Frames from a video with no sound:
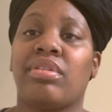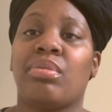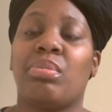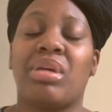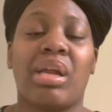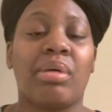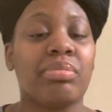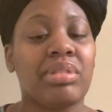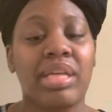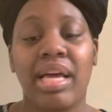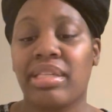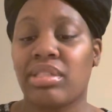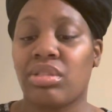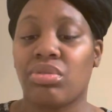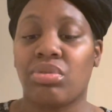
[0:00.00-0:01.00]
But I'm
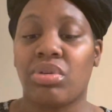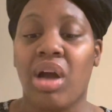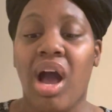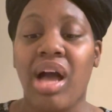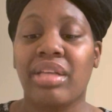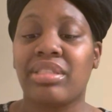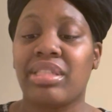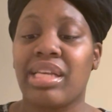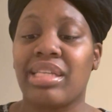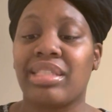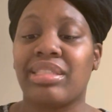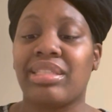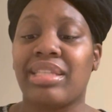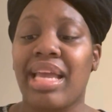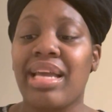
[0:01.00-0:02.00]
telling you, God says
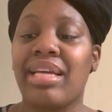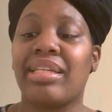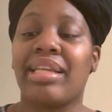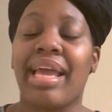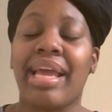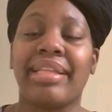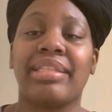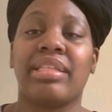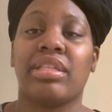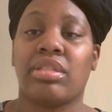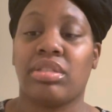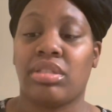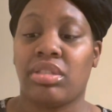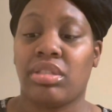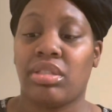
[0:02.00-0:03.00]
stay connected
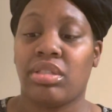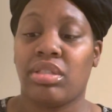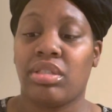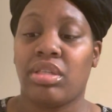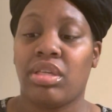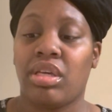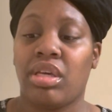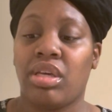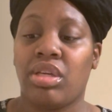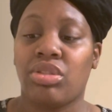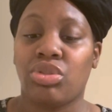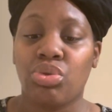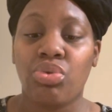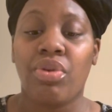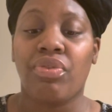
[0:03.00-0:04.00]

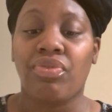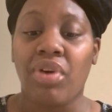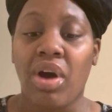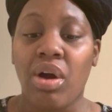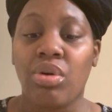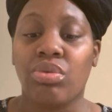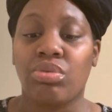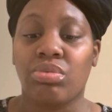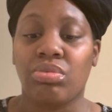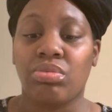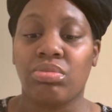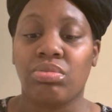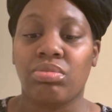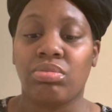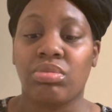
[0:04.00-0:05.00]
to the phone.
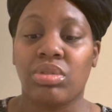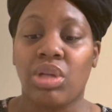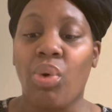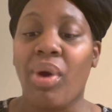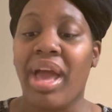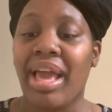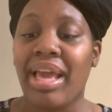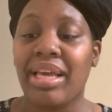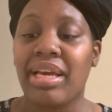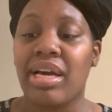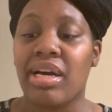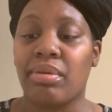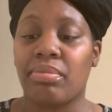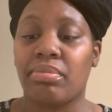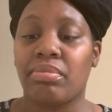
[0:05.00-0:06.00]
Don't hang
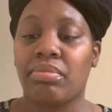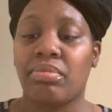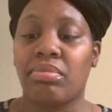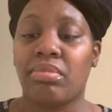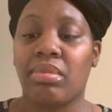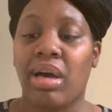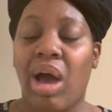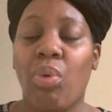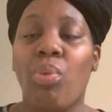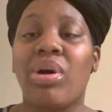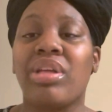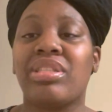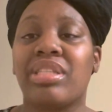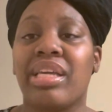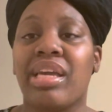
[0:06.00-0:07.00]
up. I
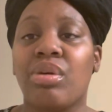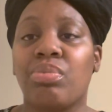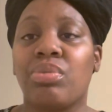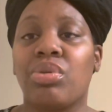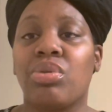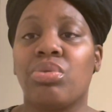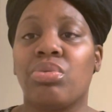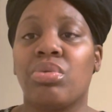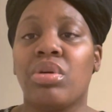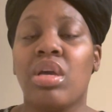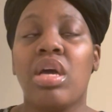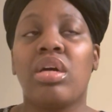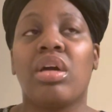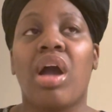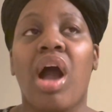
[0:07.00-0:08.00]
want to help you.
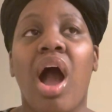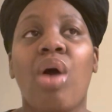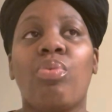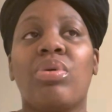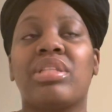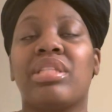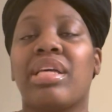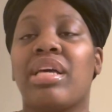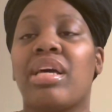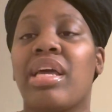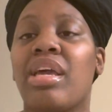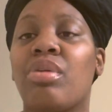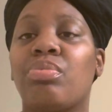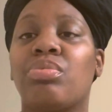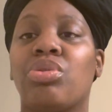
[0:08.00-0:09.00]
God wants to
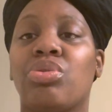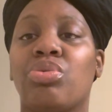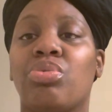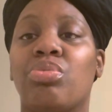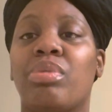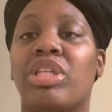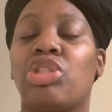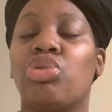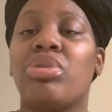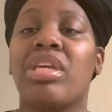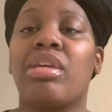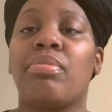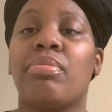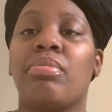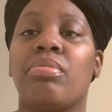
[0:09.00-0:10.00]
help you, but you
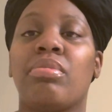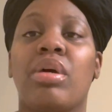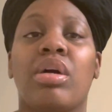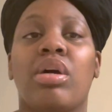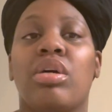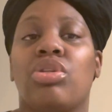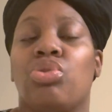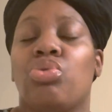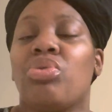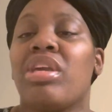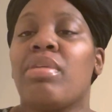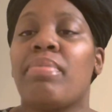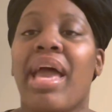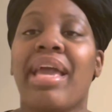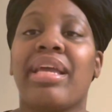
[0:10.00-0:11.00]

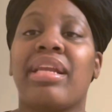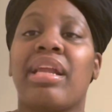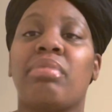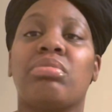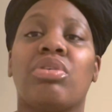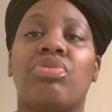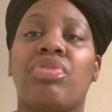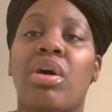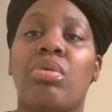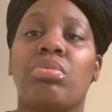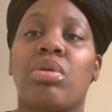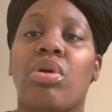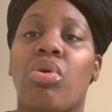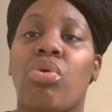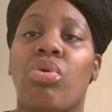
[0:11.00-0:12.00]
keep hanging up the
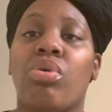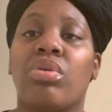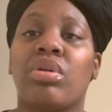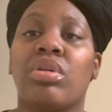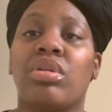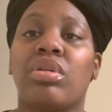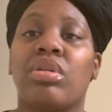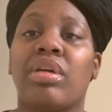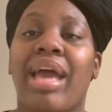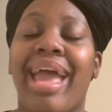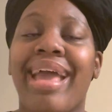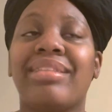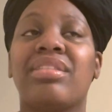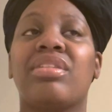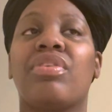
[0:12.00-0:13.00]
phone call.
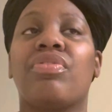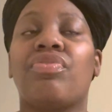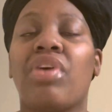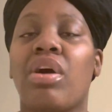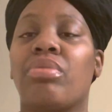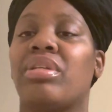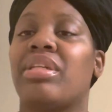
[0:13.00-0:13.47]
Answer the phone.